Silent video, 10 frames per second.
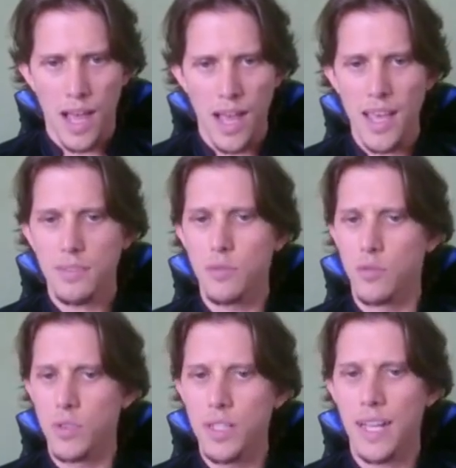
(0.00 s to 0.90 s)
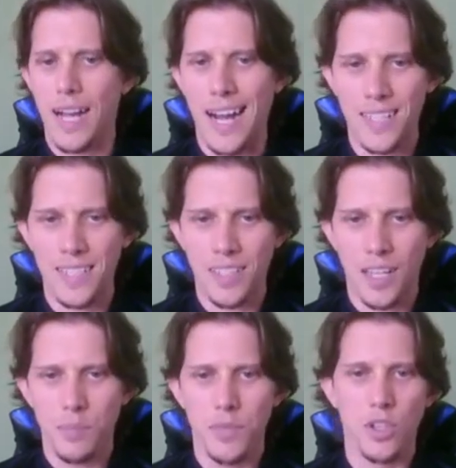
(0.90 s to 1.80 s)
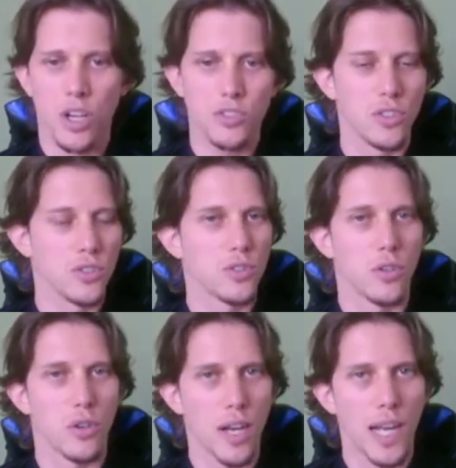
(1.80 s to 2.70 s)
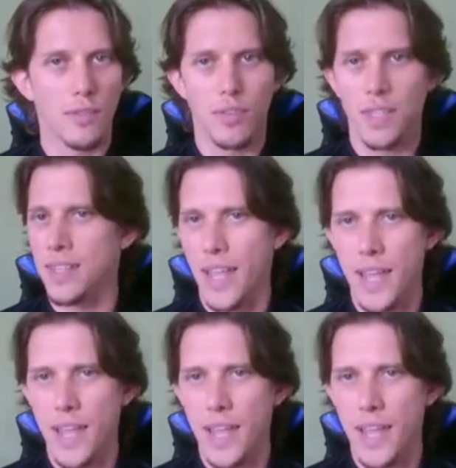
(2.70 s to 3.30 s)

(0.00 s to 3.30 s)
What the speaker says: I have a really hard time not to use Hogarth in